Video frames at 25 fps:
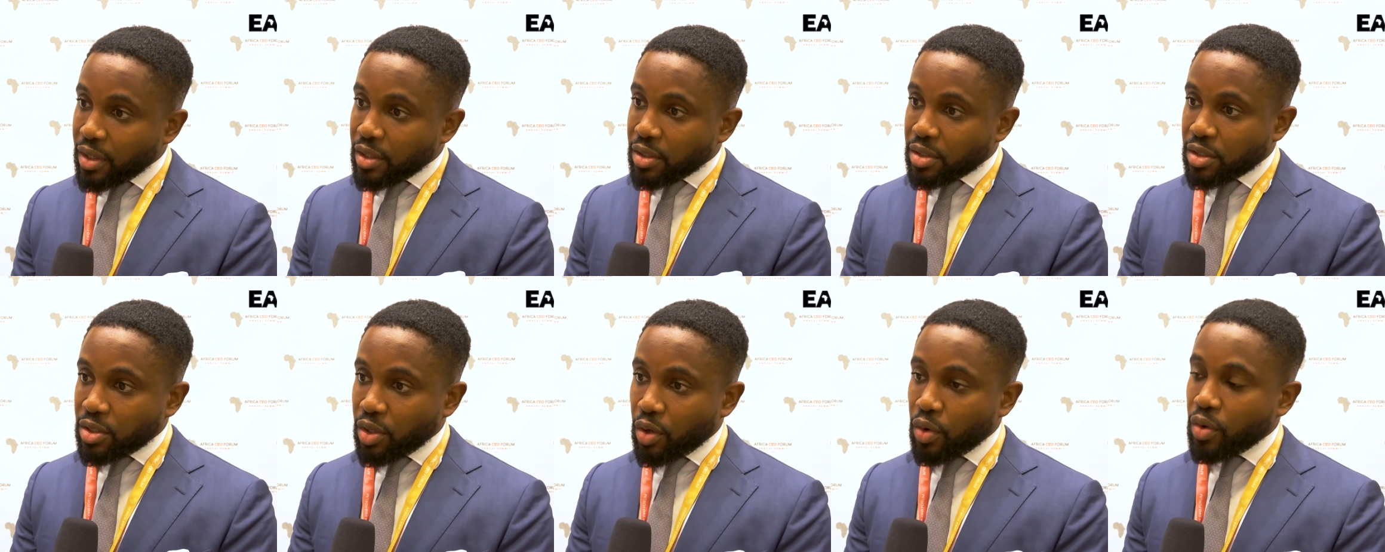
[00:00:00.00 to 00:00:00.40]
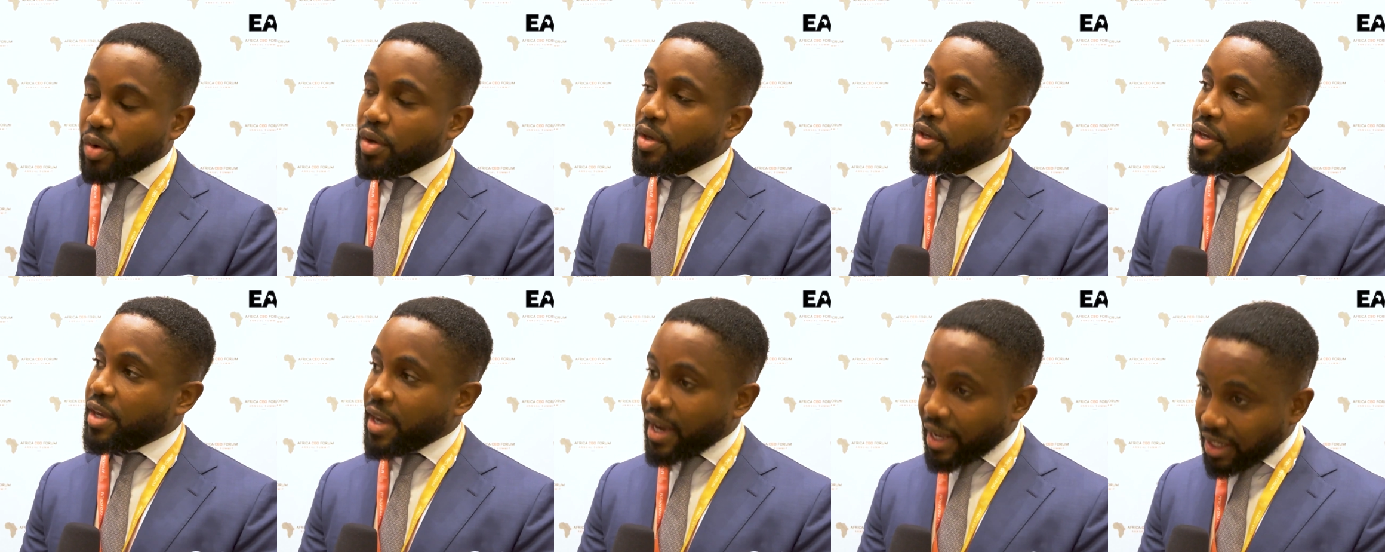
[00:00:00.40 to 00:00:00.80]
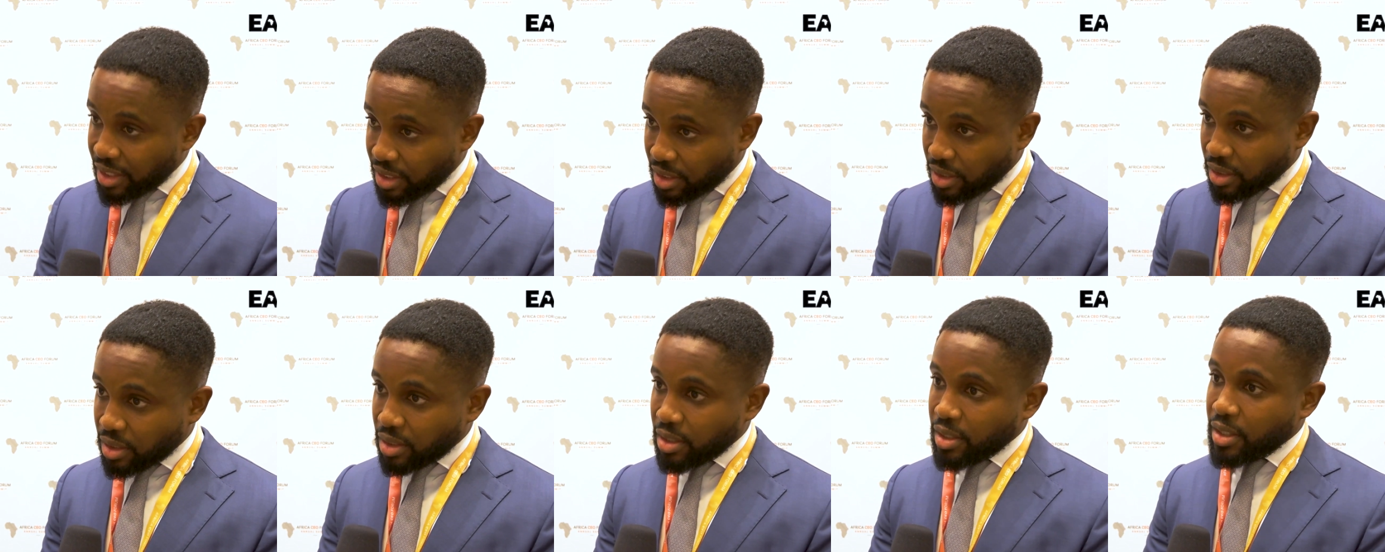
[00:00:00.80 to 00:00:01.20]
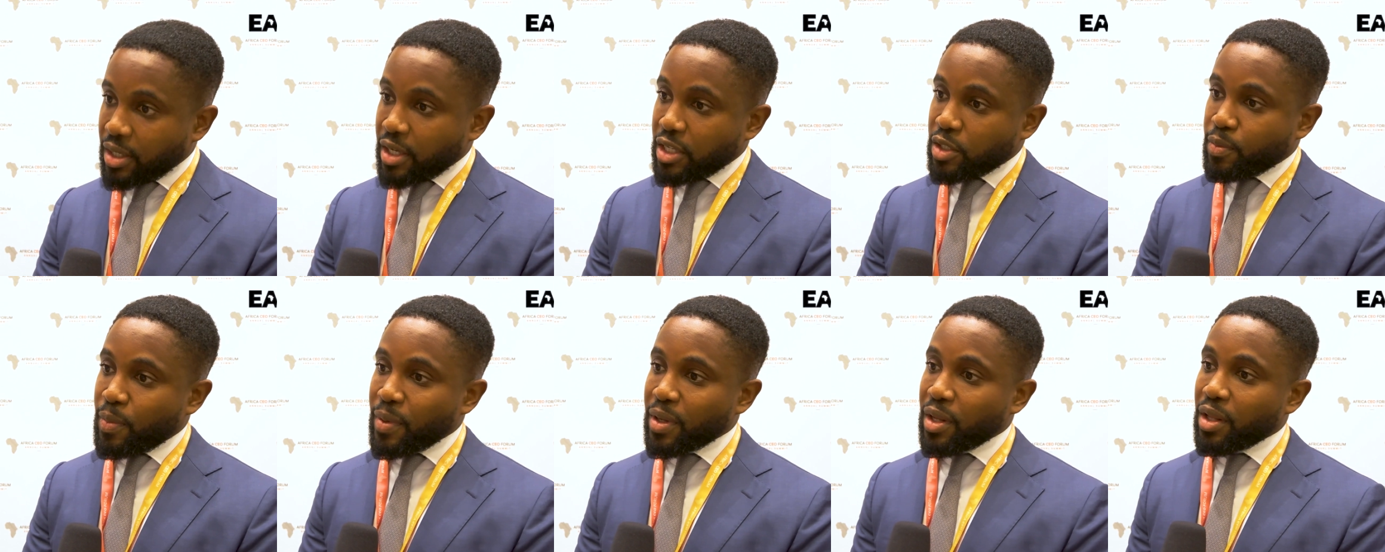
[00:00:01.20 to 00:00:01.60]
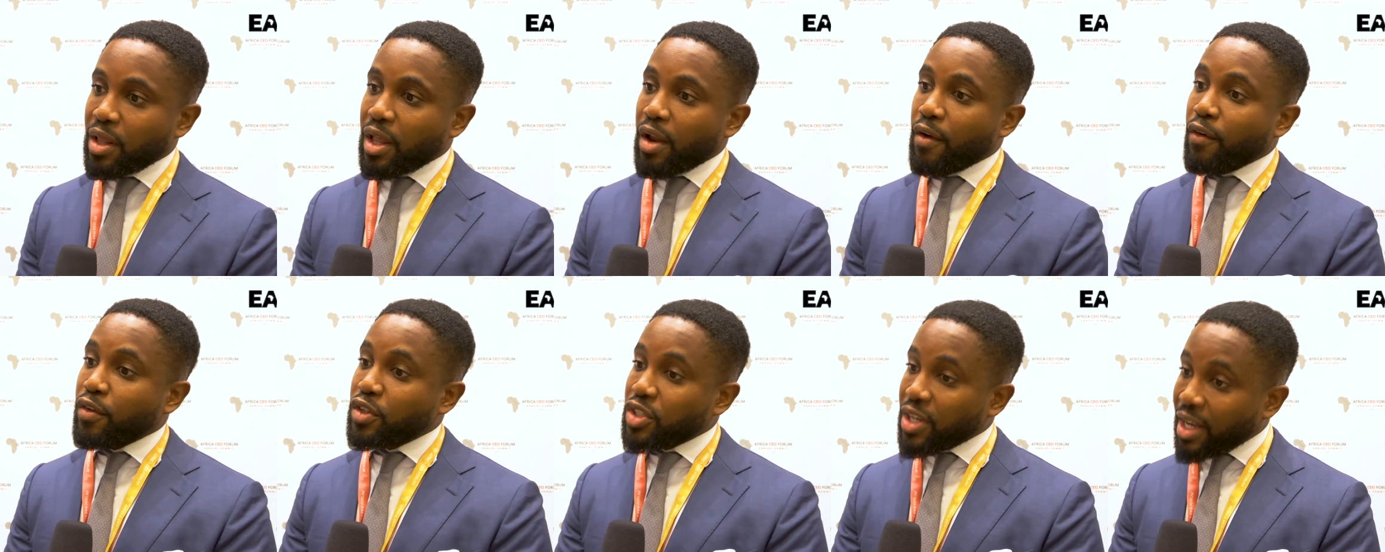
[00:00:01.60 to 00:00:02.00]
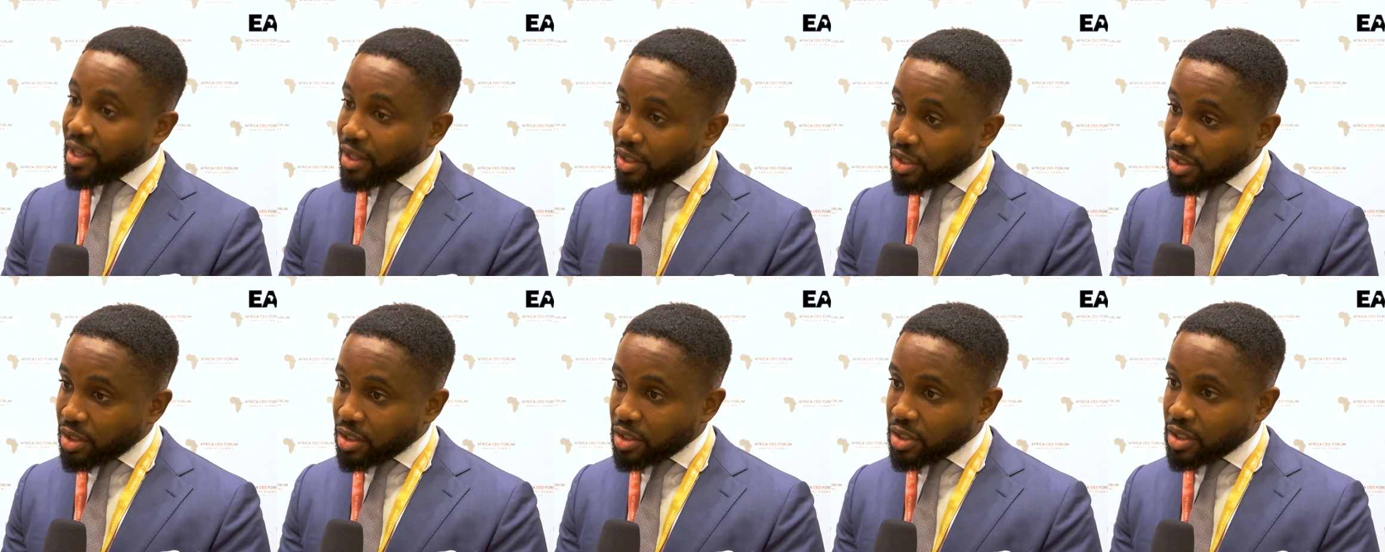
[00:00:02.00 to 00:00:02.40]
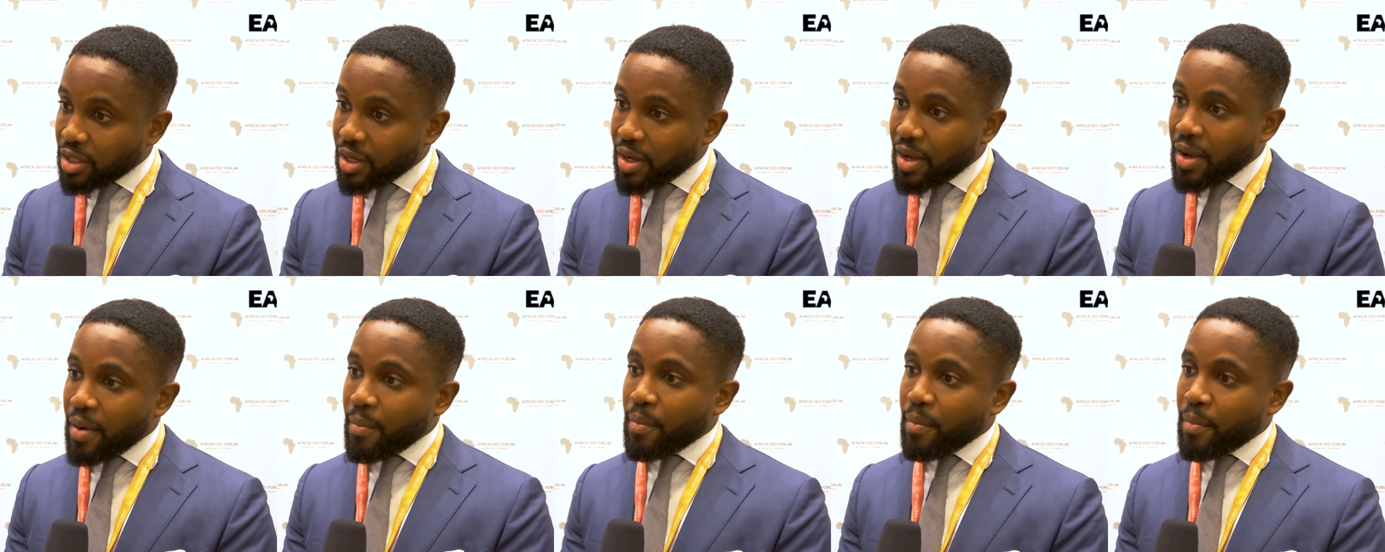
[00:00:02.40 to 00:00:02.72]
So yes, it's been a lot of challenges,